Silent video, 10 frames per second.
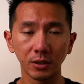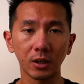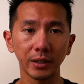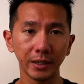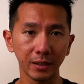
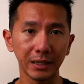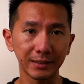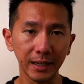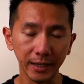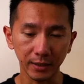not a, a
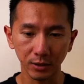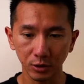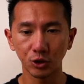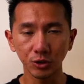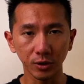deck,
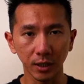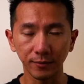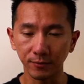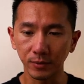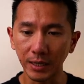just to give
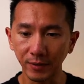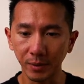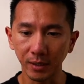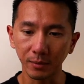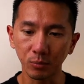
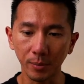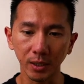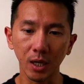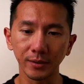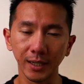everybody proper
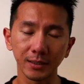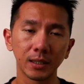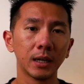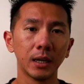context.